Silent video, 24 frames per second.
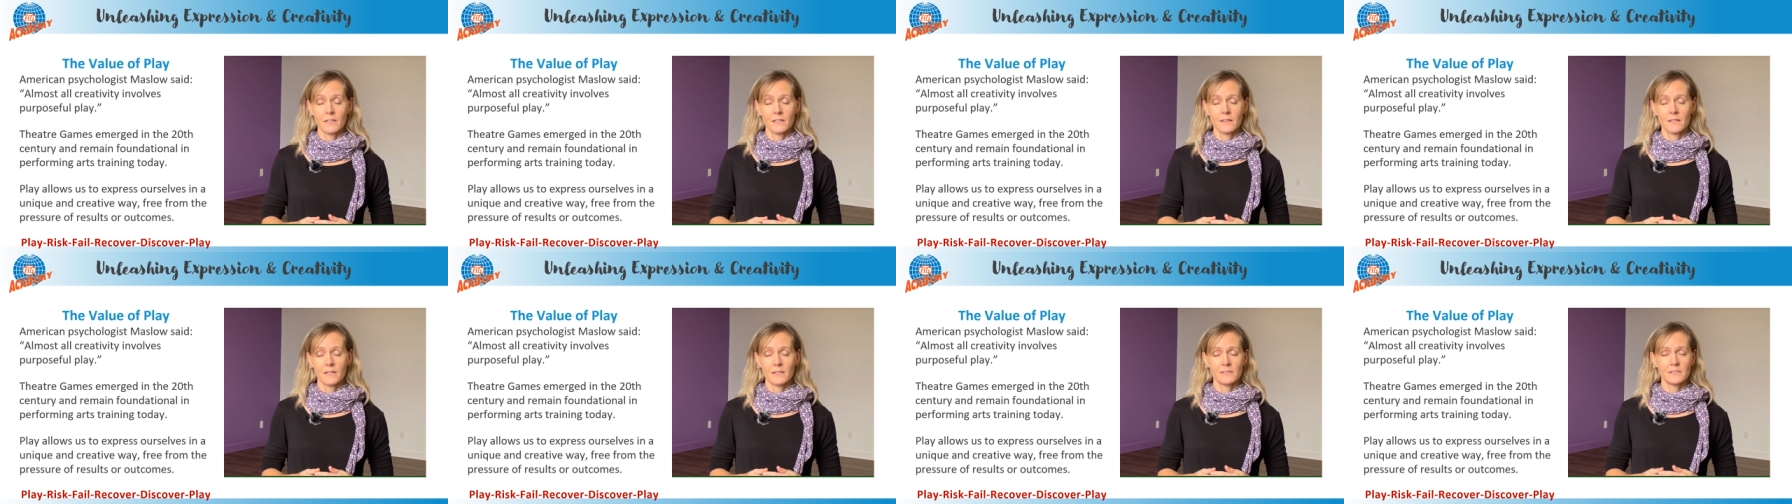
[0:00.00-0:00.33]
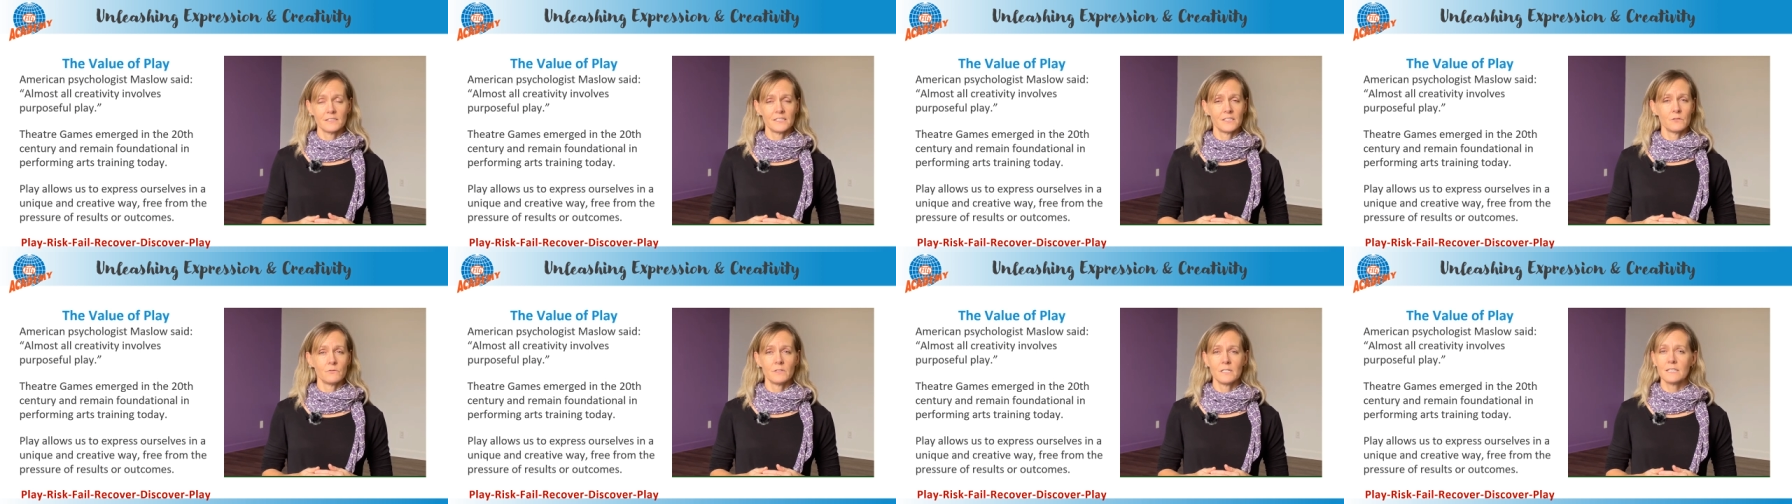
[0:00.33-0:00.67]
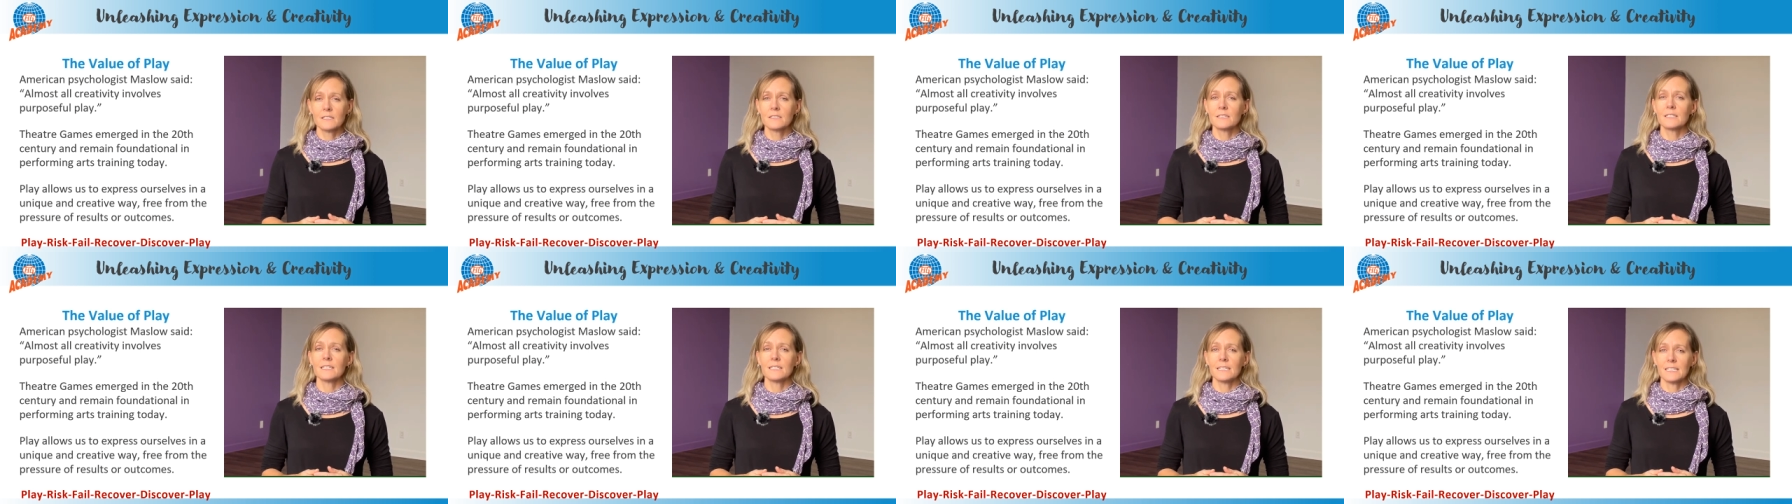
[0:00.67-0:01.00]
that is
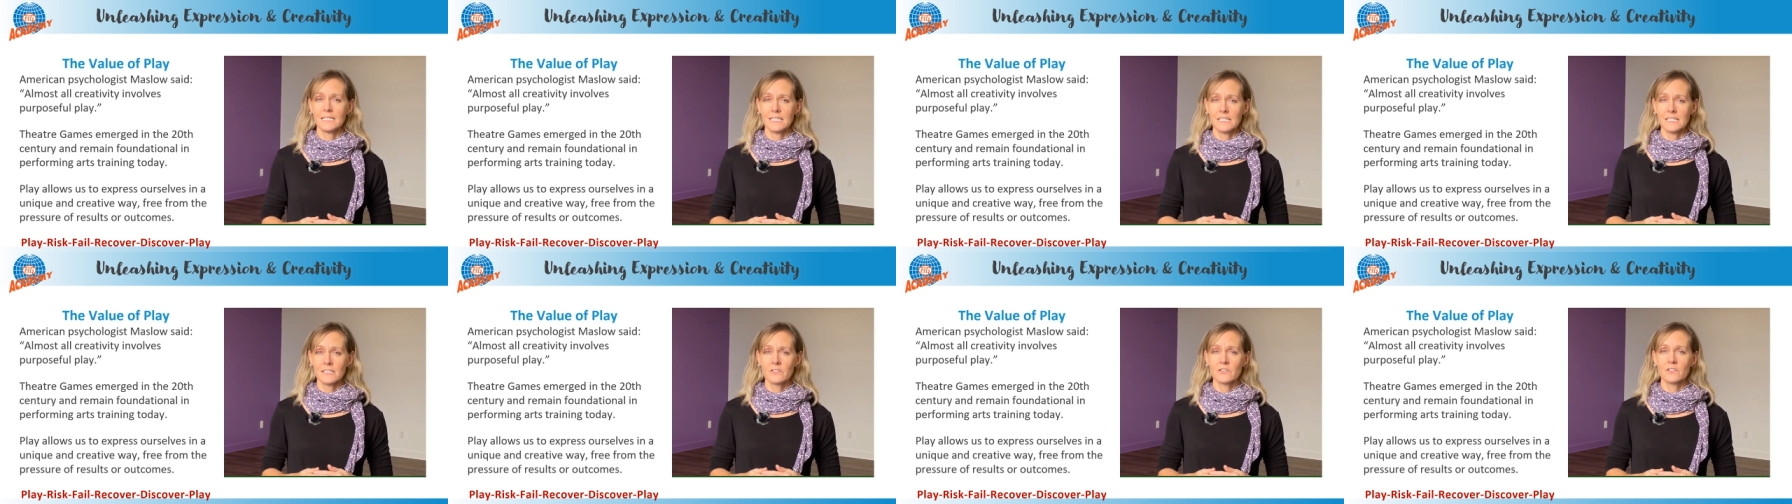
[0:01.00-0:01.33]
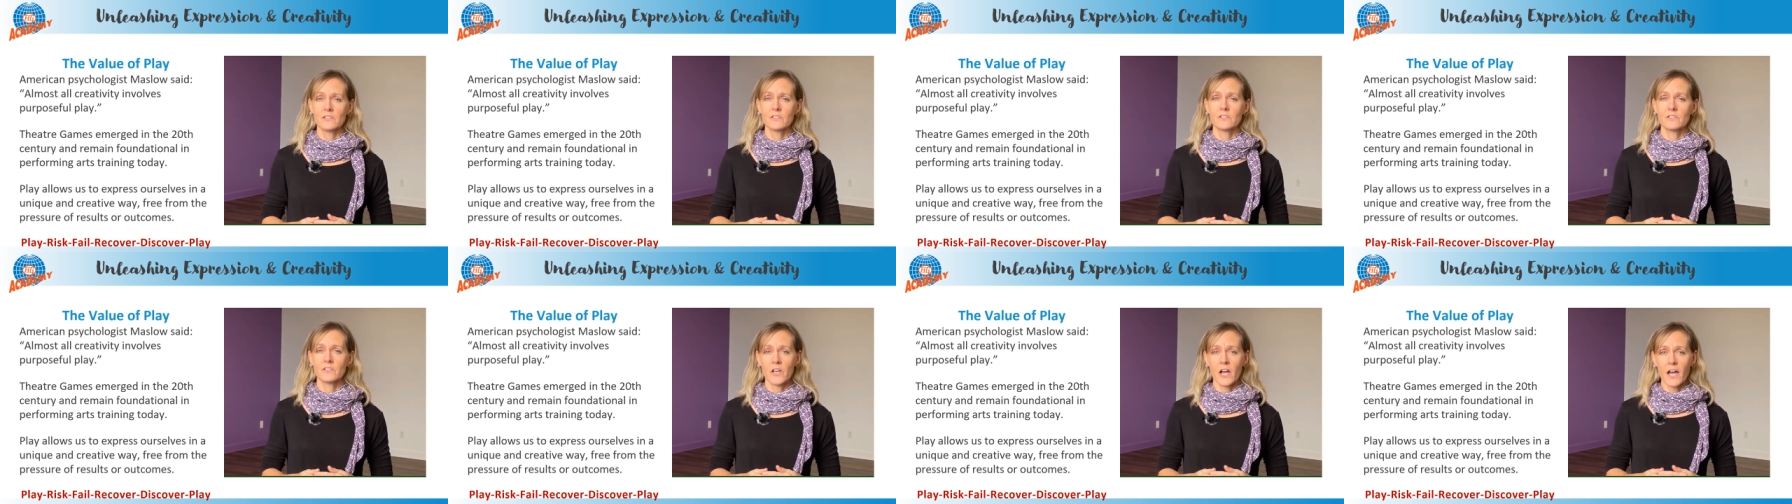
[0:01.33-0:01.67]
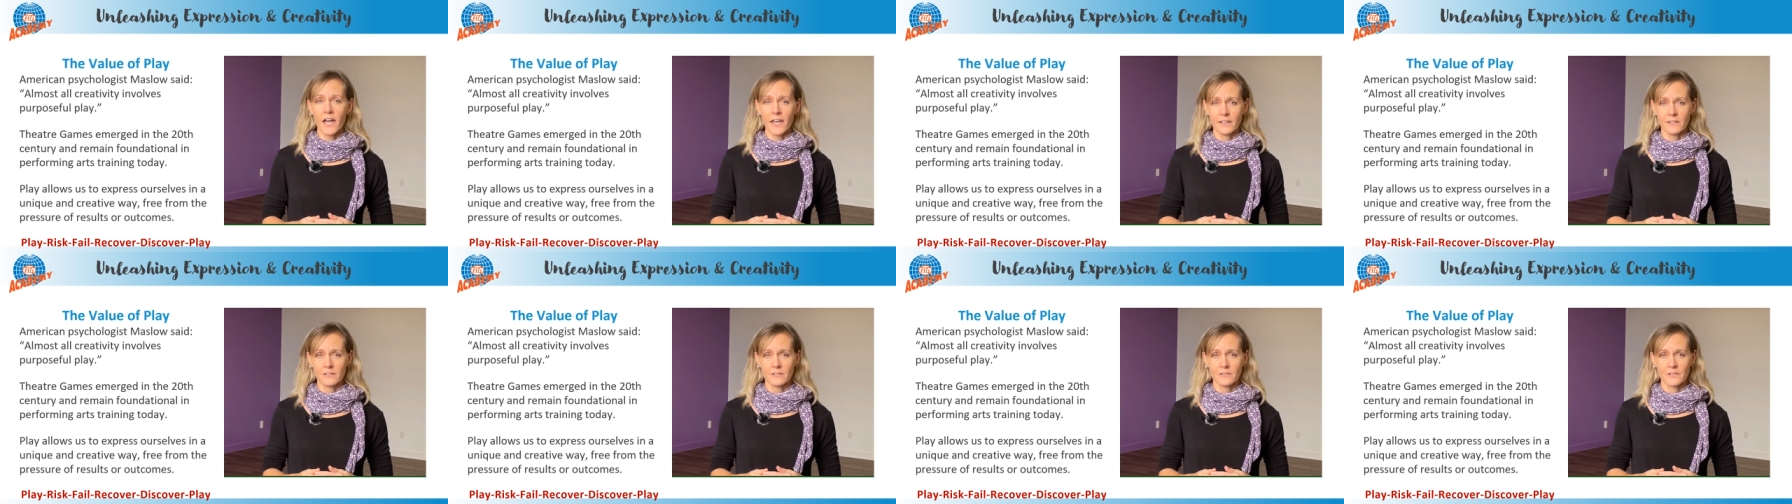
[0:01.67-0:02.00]
unique to each
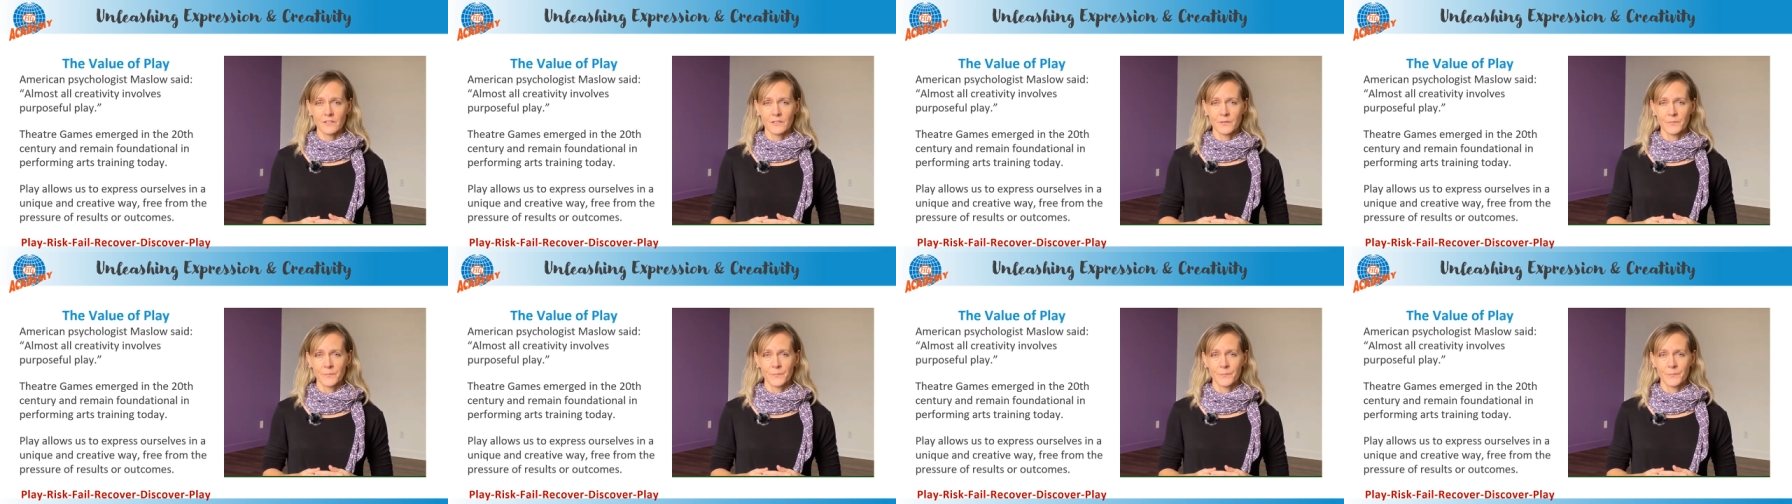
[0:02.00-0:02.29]
child.